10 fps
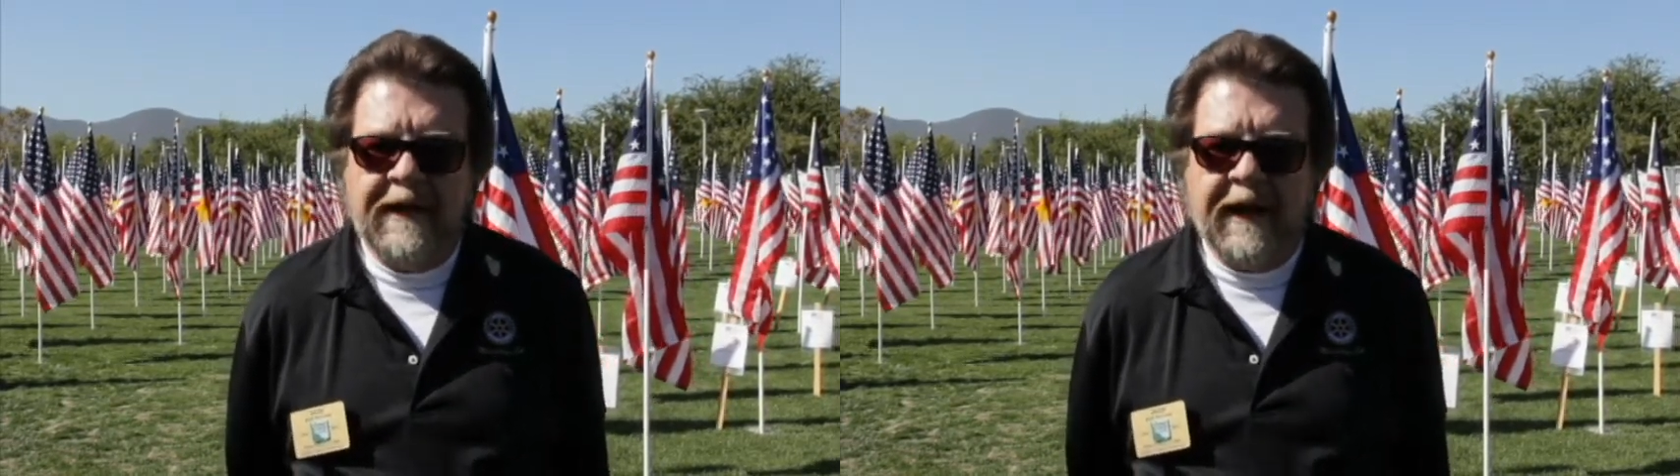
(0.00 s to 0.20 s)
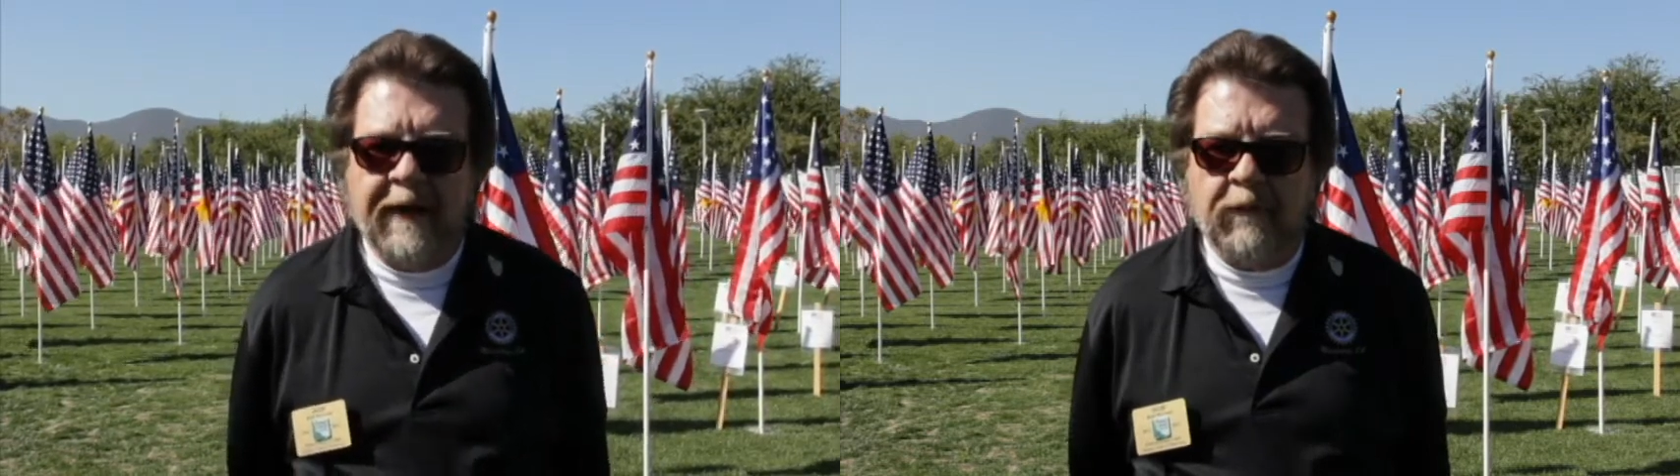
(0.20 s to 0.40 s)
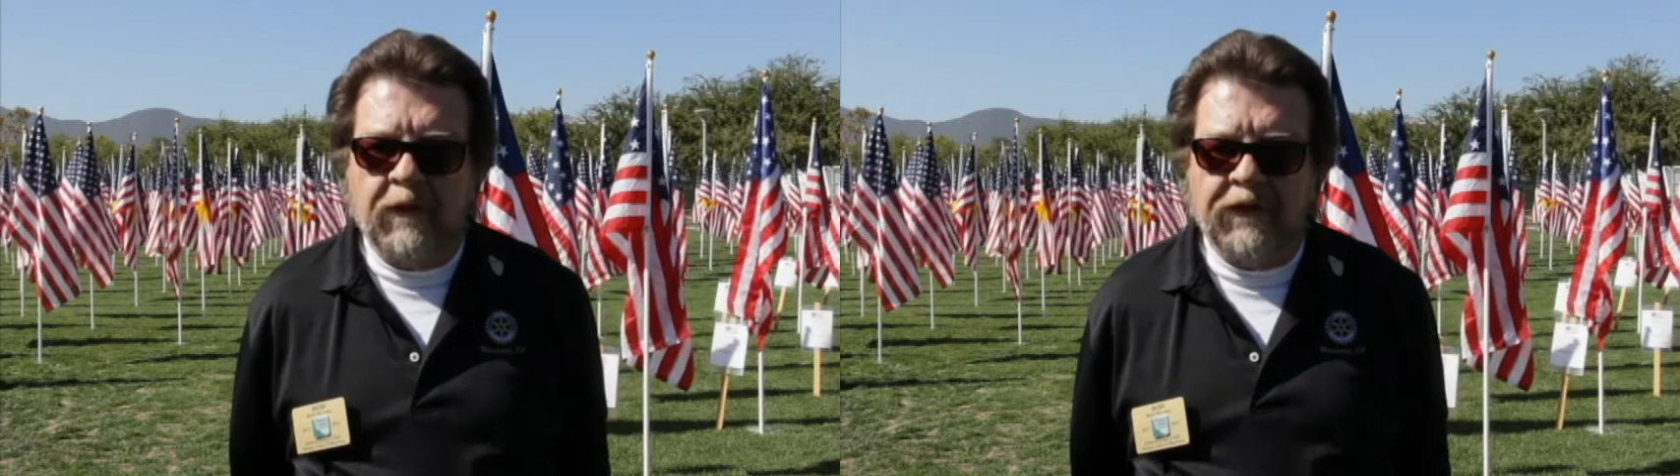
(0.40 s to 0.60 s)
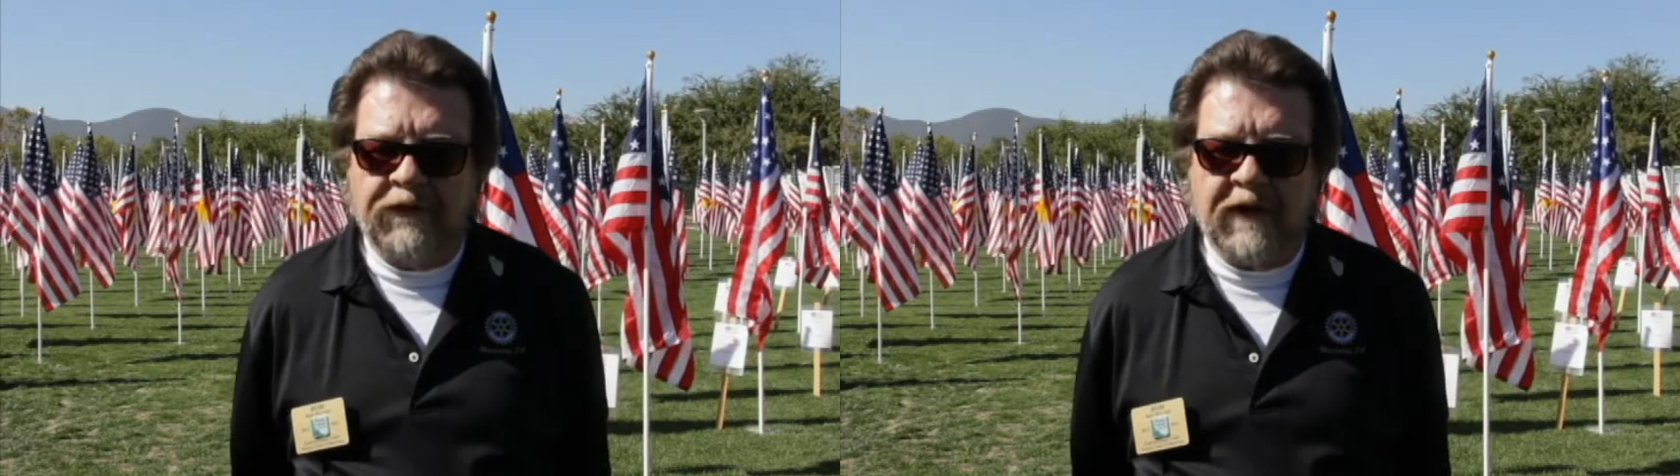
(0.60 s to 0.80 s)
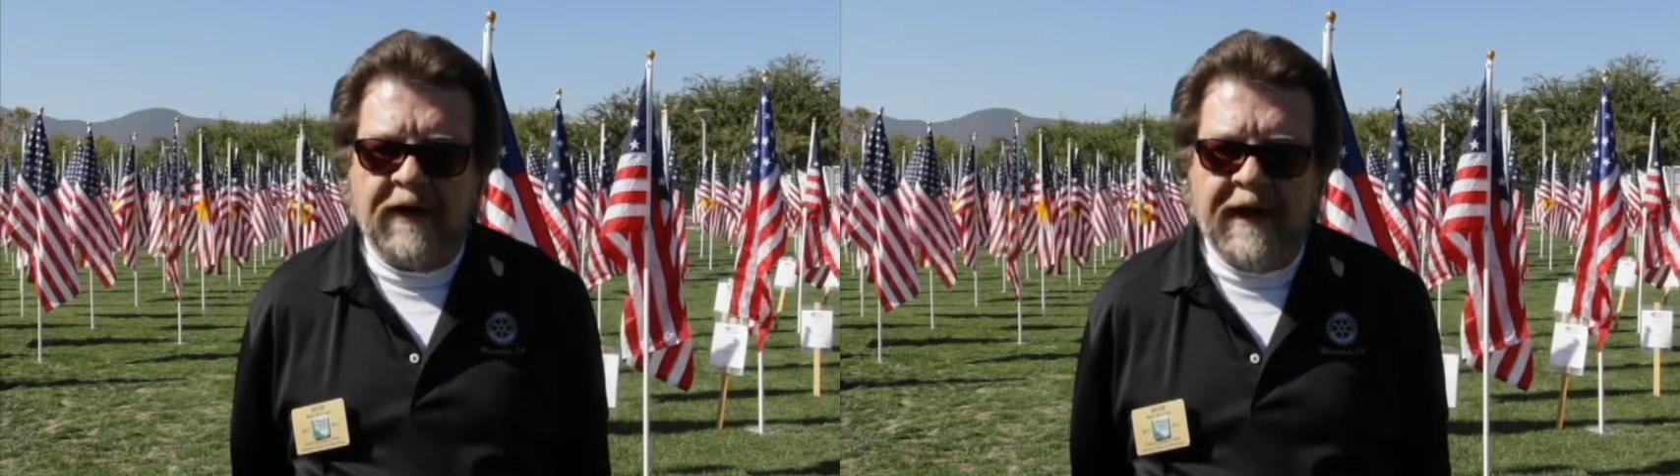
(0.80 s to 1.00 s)
It
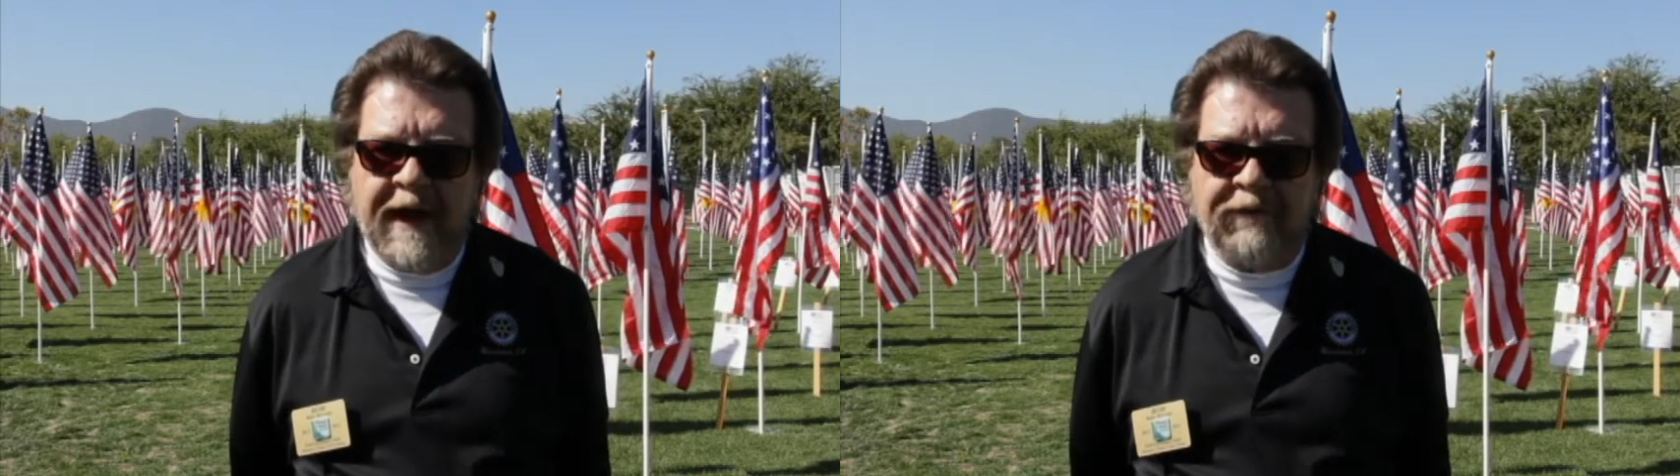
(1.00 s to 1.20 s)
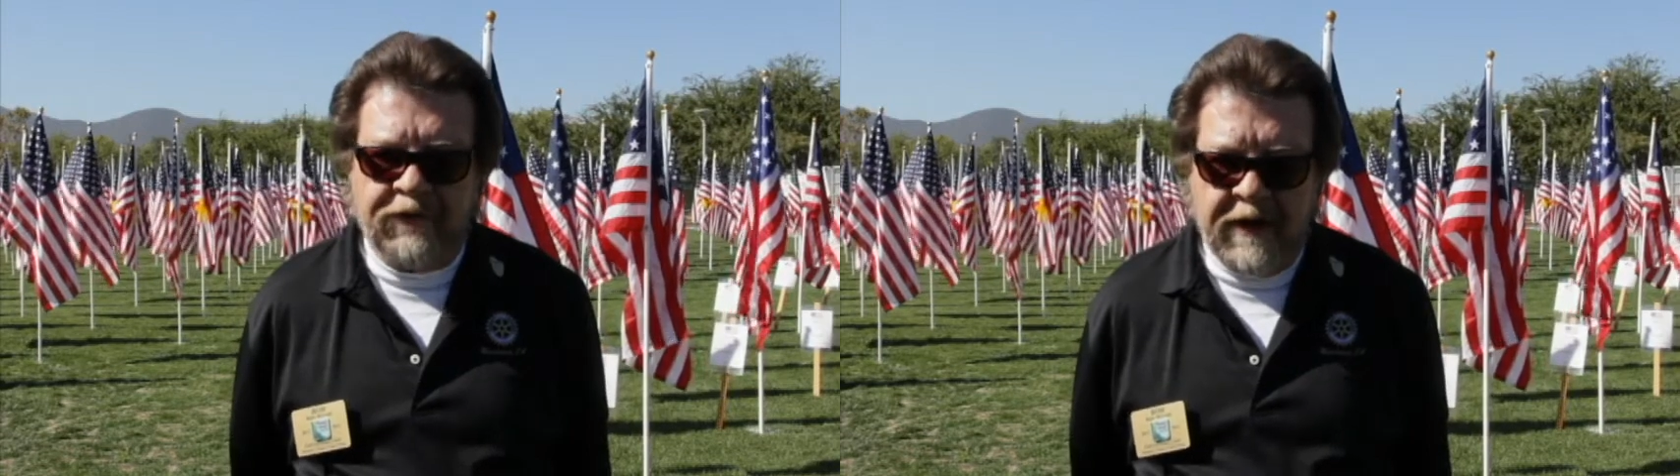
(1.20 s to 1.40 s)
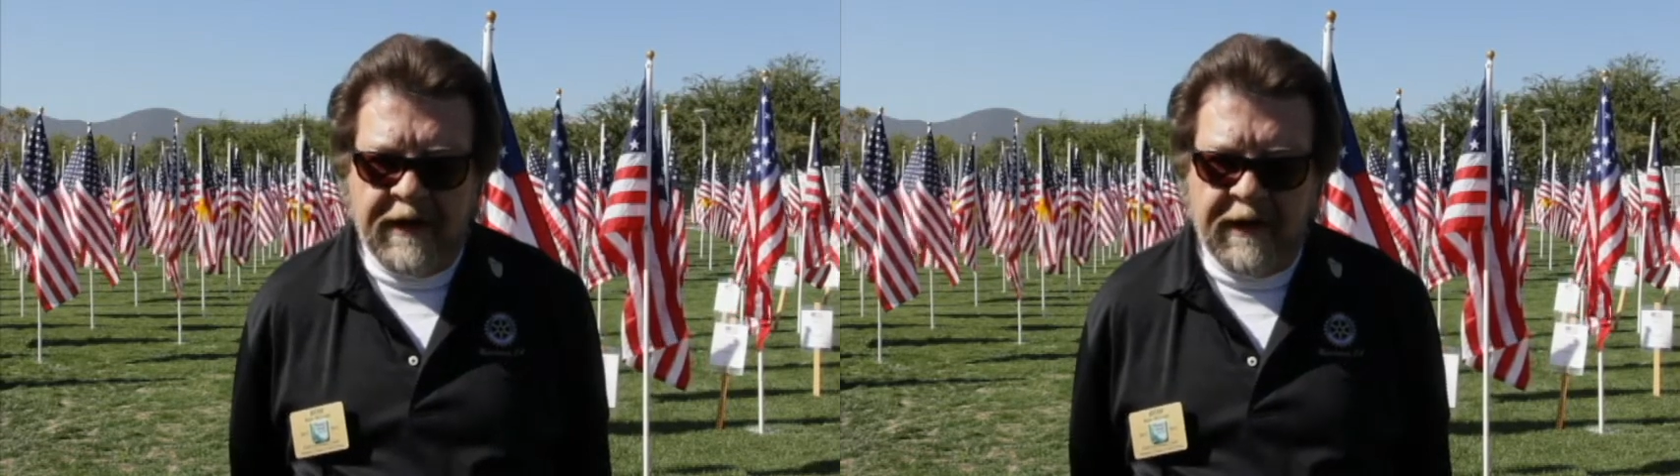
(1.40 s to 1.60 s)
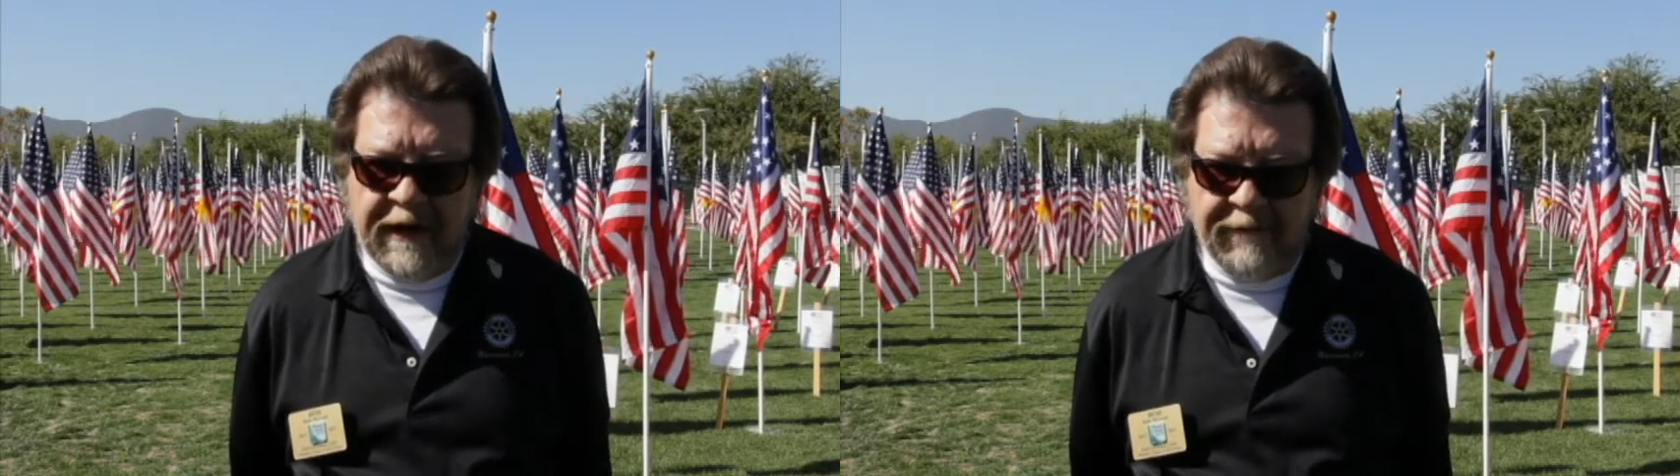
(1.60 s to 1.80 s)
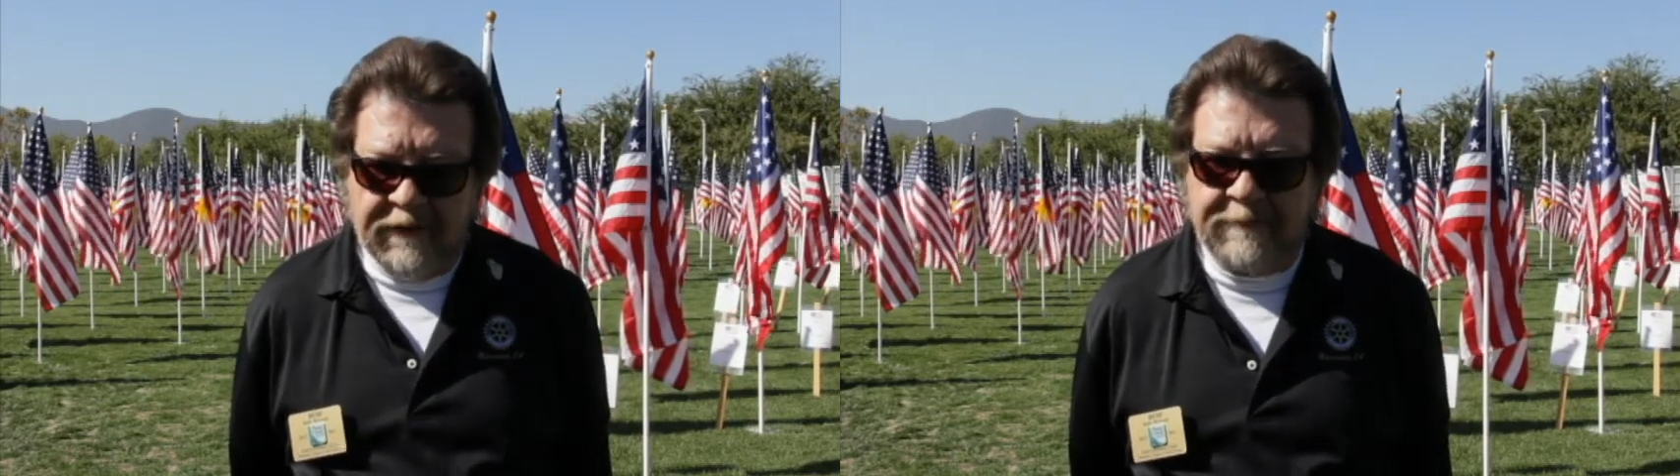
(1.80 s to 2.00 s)
was uh, after 9
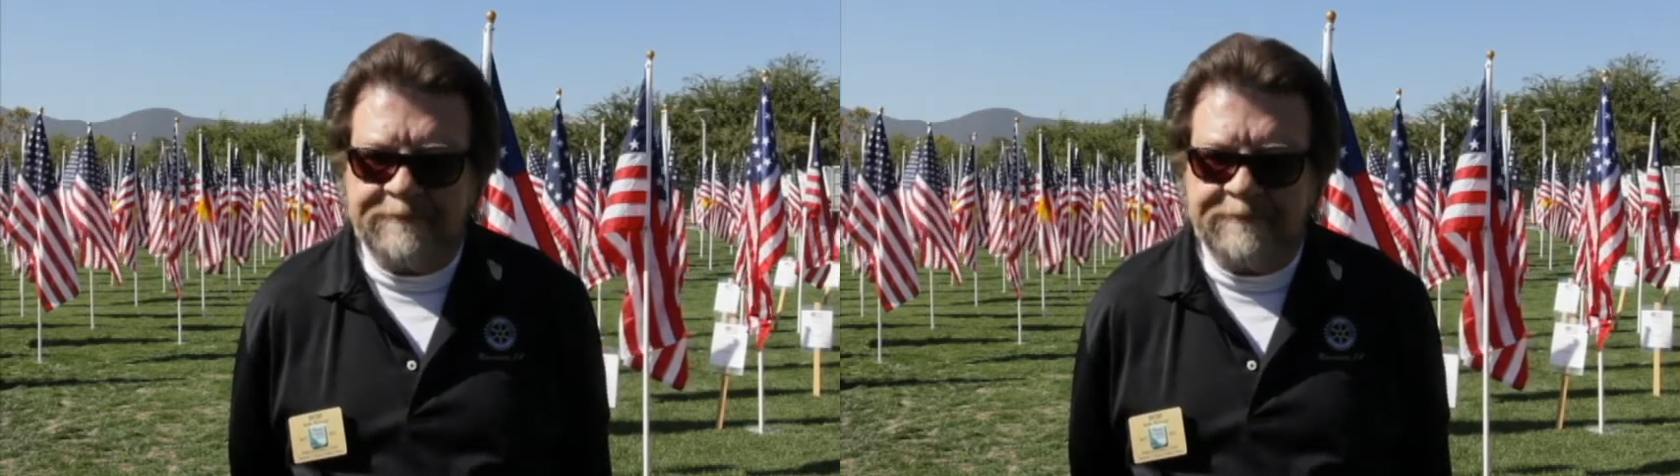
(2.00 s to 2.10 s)
11